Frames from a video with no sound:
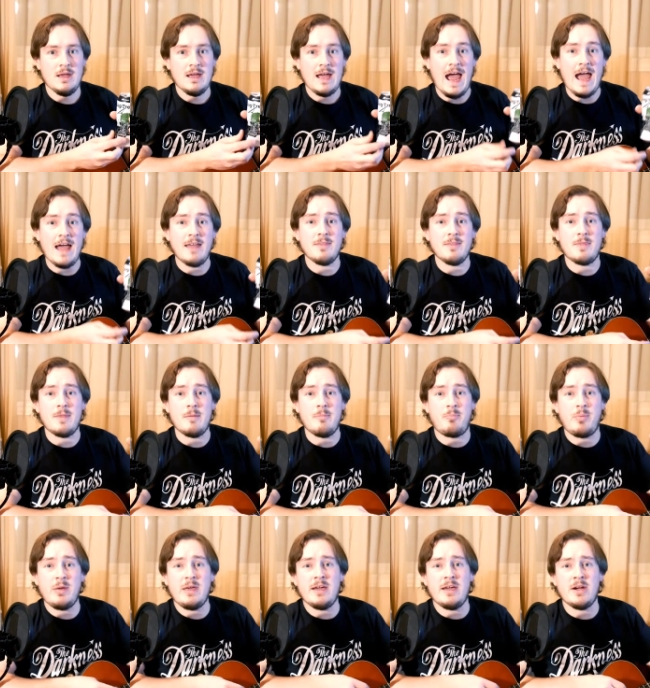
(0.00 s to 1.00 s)
And the
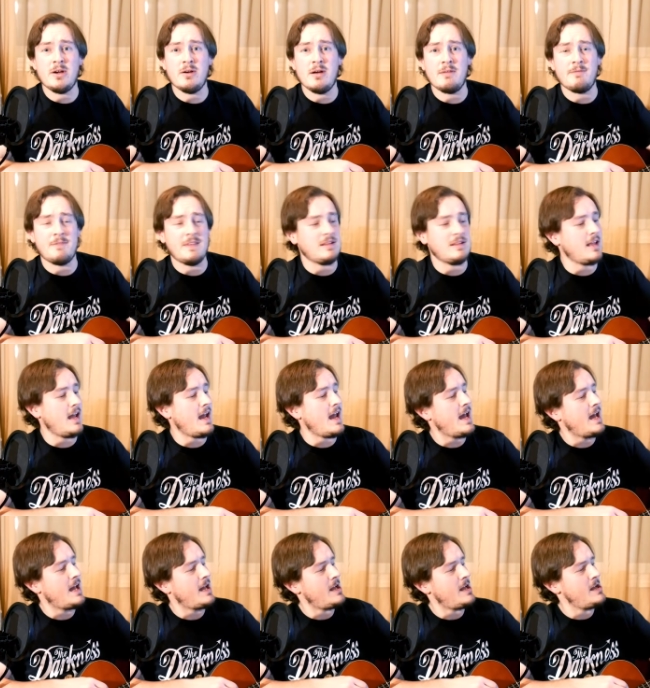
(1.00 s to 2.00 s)
beer of the
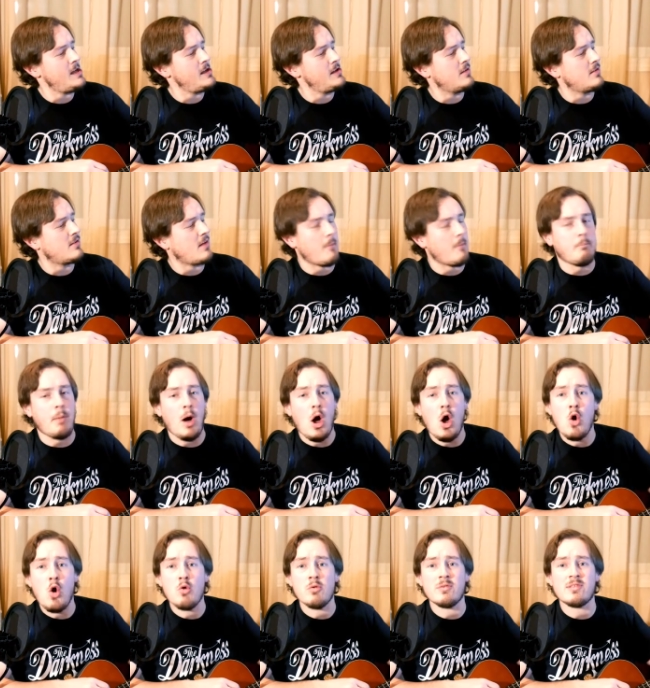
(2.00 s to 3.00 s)
day is
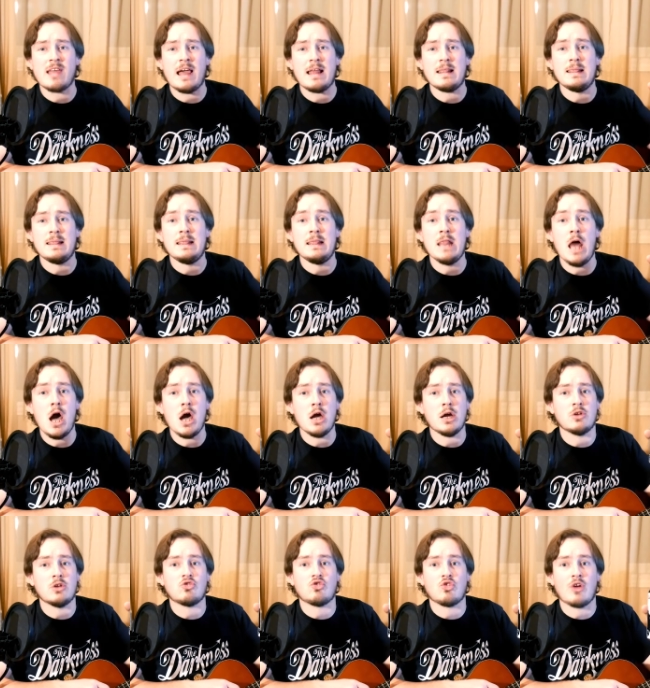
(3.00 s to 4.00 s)
Bo's
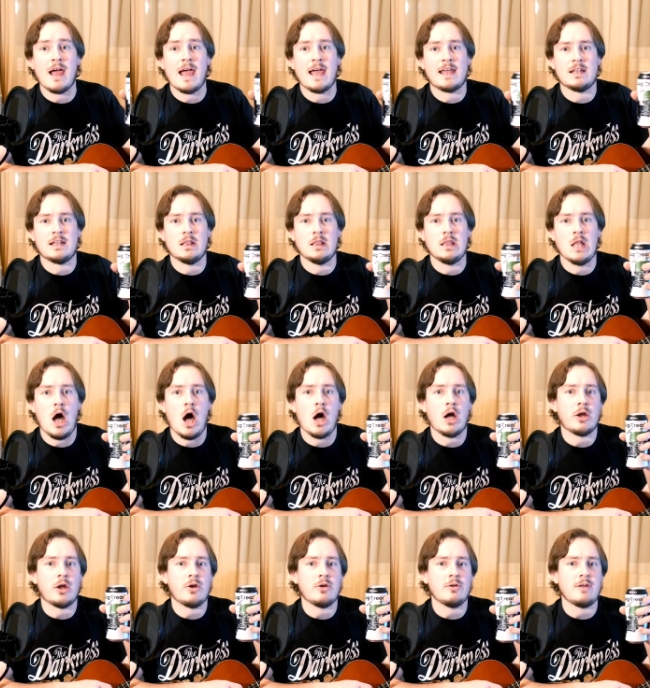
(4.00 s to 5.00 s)
Lugtread
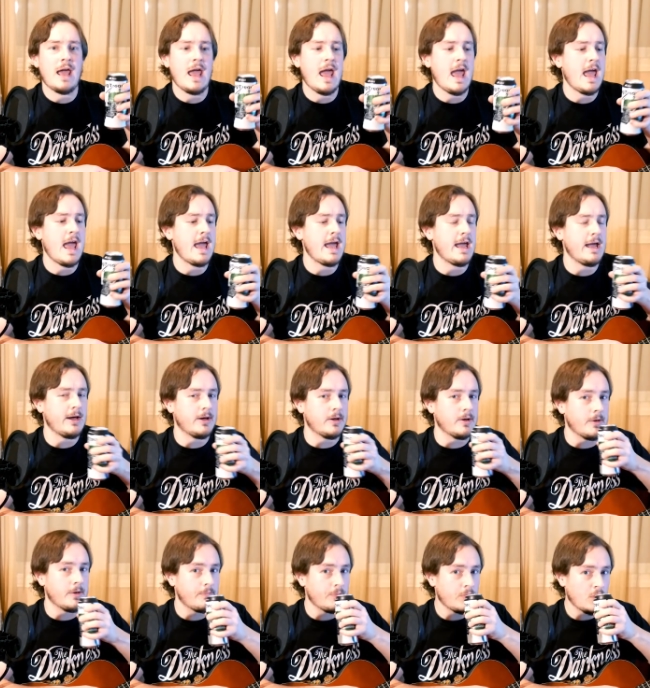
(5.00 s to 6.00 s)
Lagered
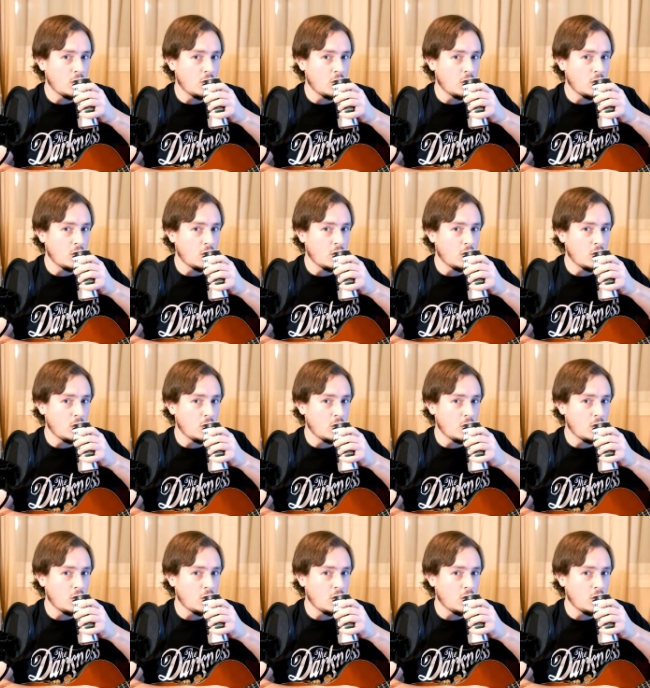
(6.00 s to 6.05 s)
Ale.